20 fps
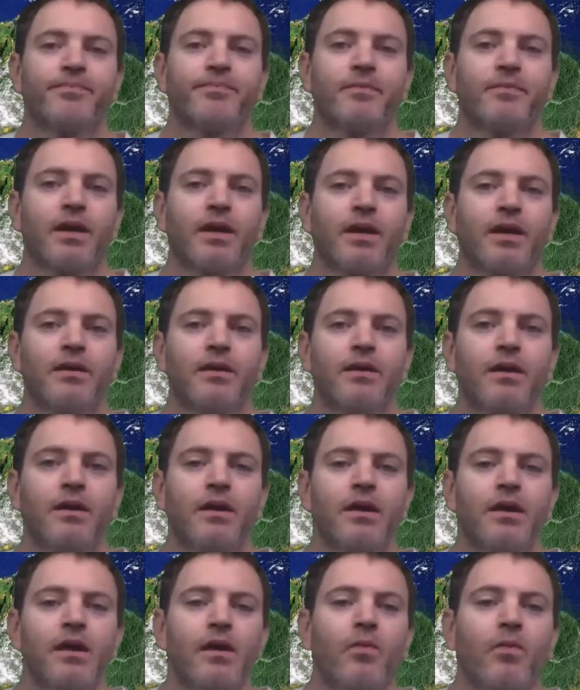okay?
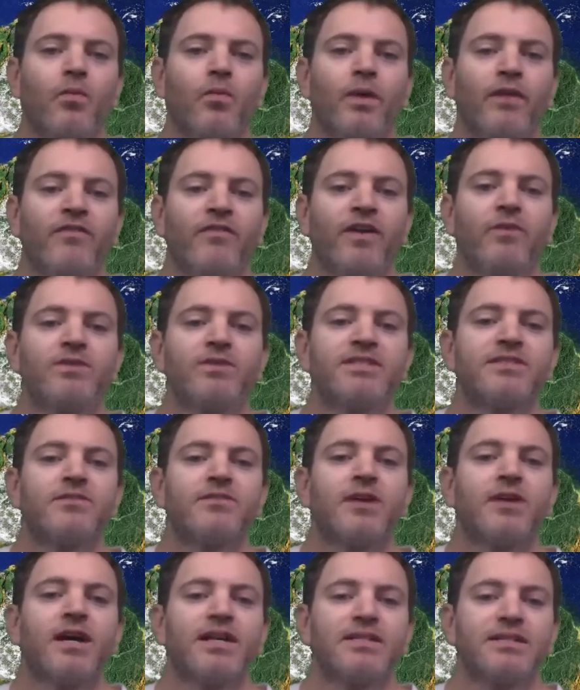If I was still
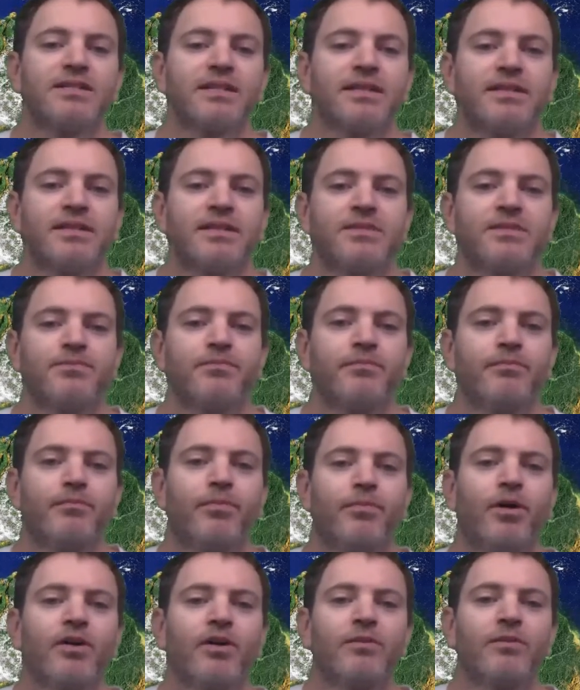hustling this
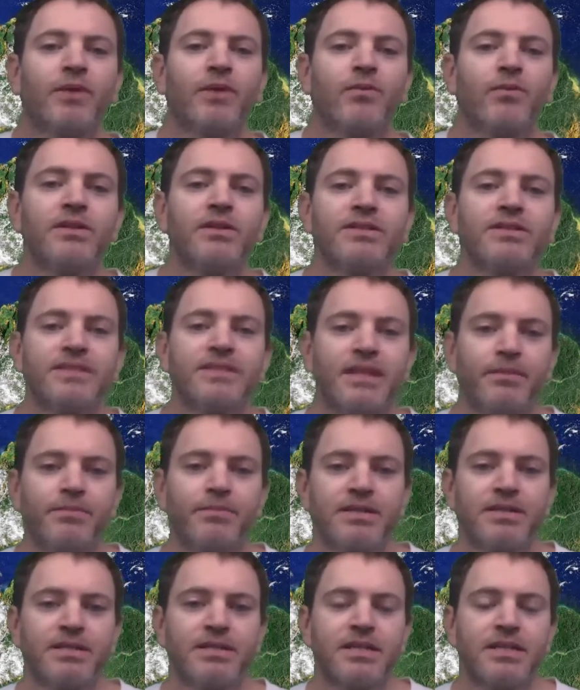part of my real estate
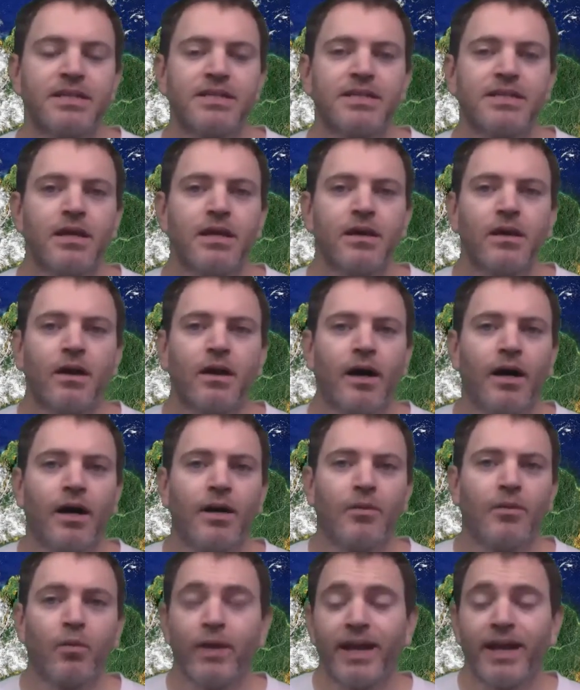business,
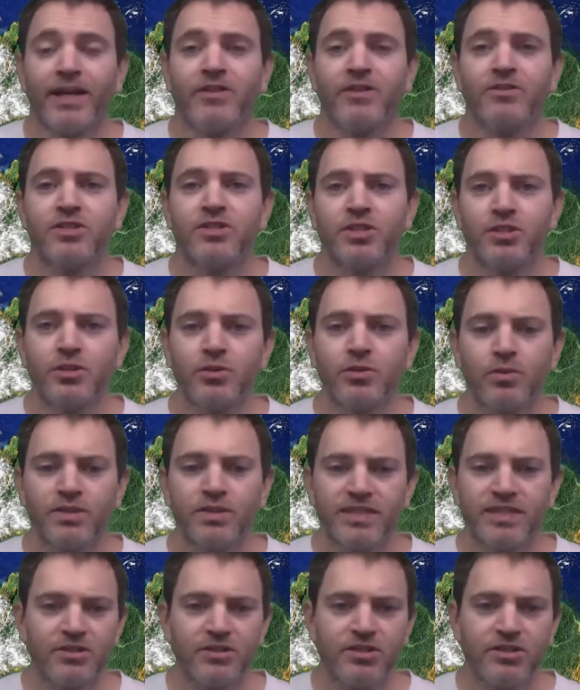what I used to do
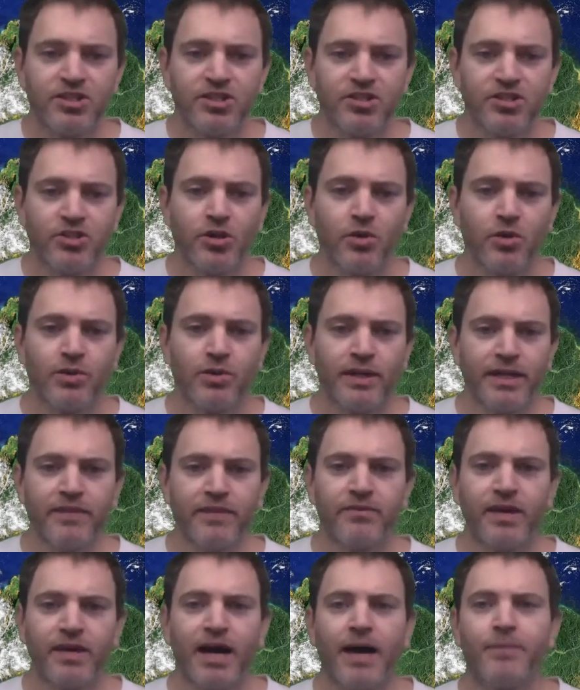was I used to just go
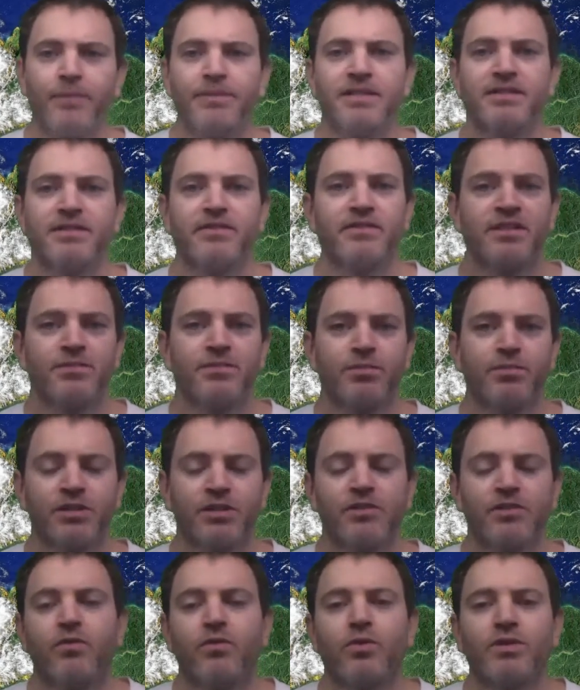give copies of this book
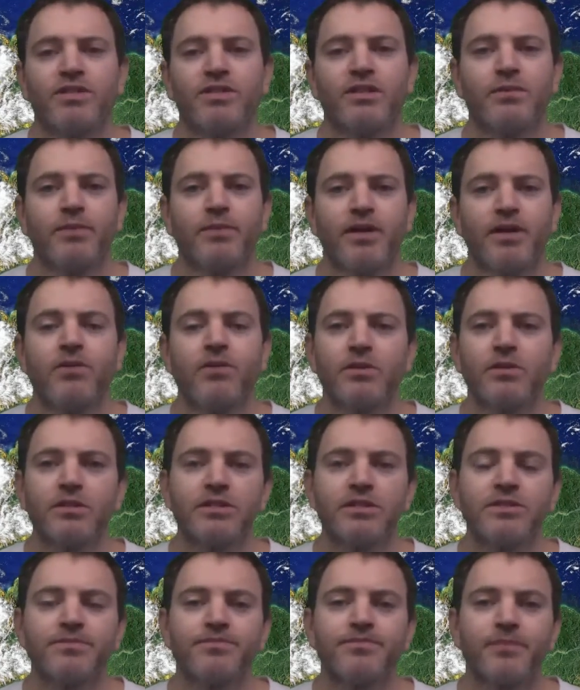to for sale by
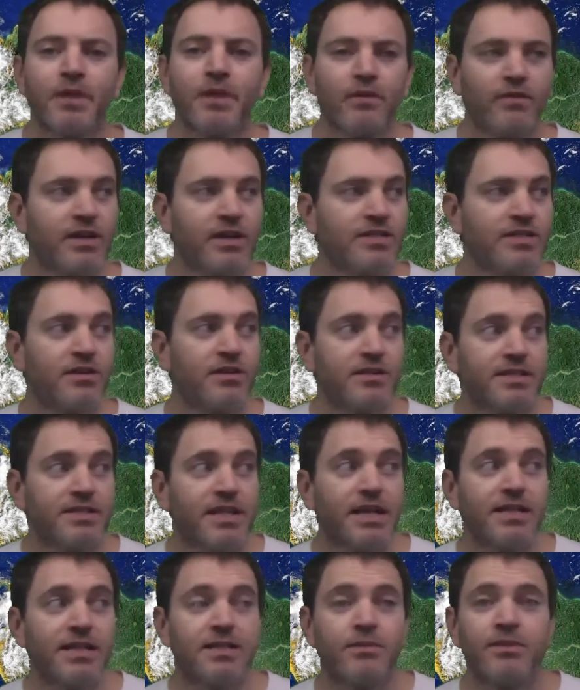owners. If I saw a
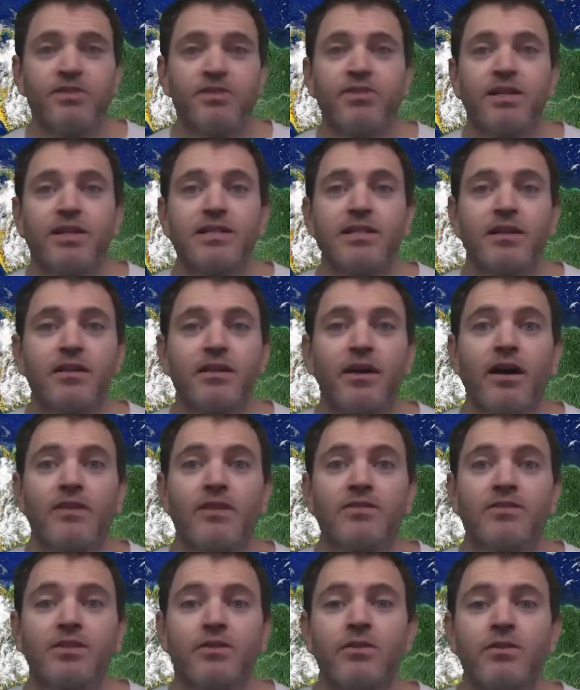sign, somebody trying to sell their
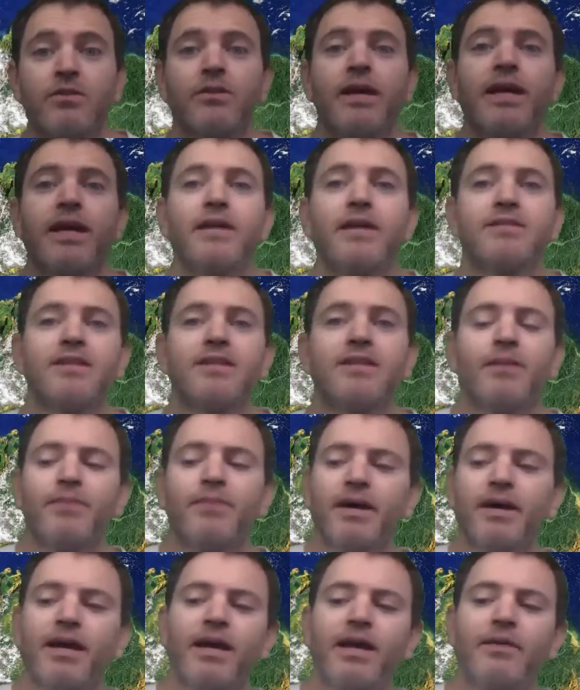house on their own, hey, stop
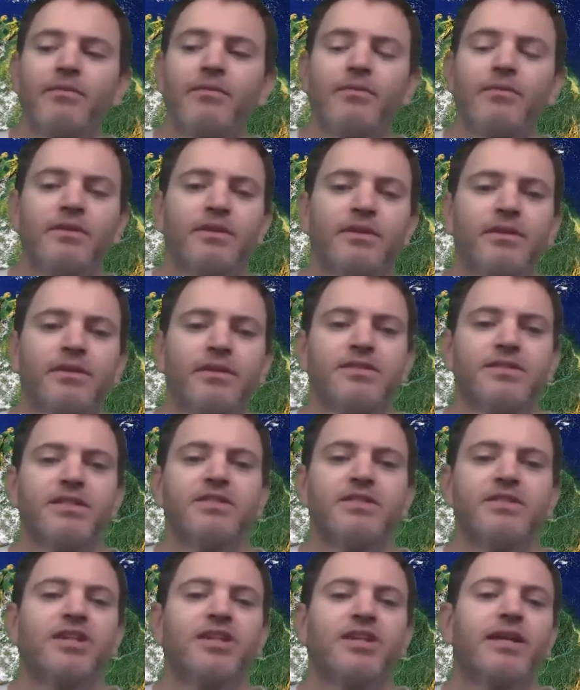by, hey, here's
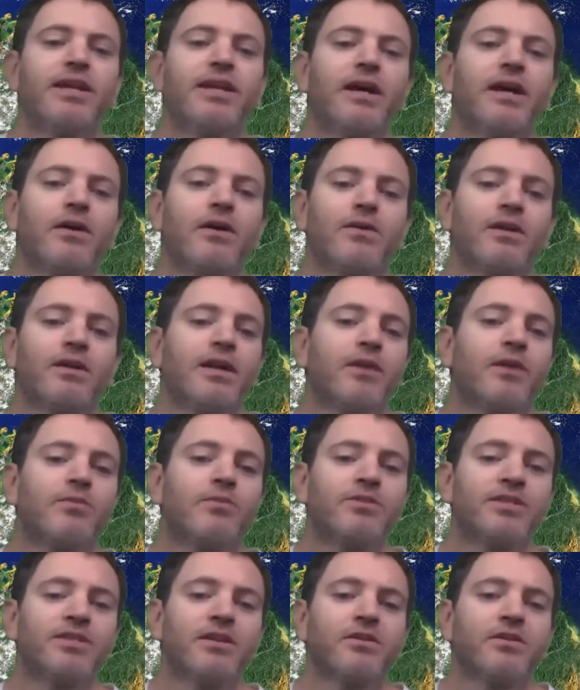this, check it out, it can help you
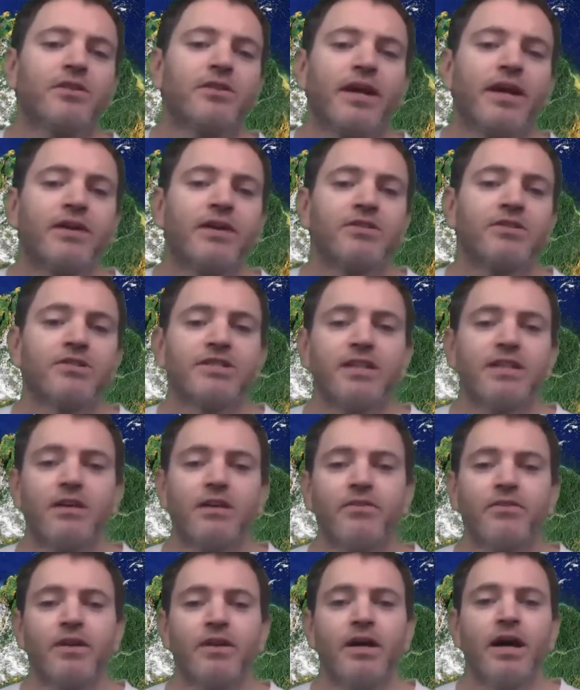sell your house
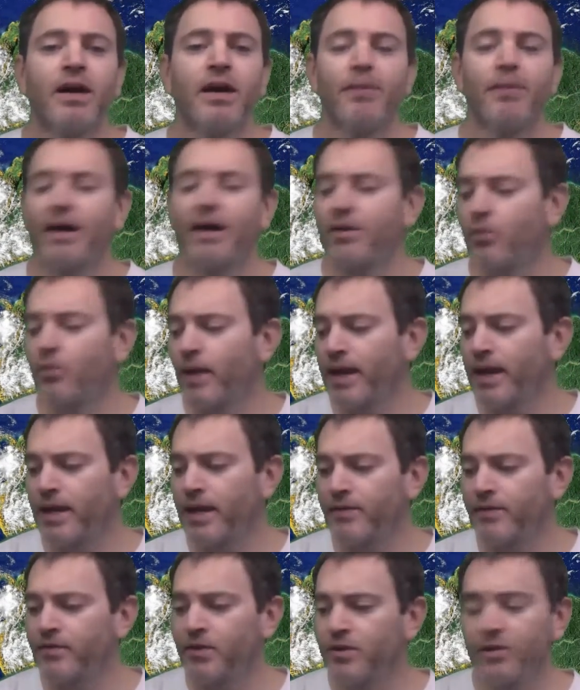yourself. By the way,
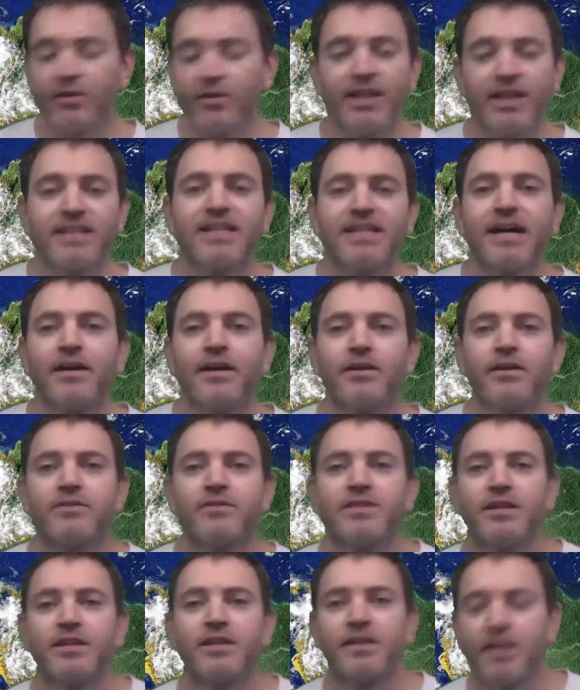if you ever get tired of
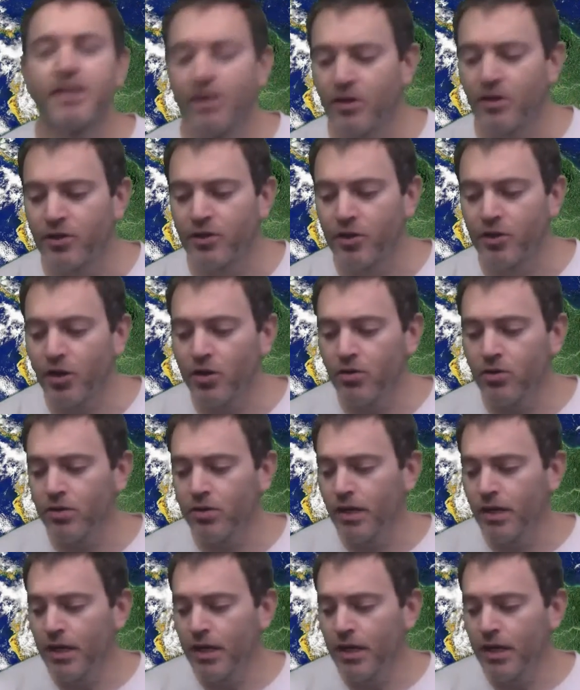selling it on your own,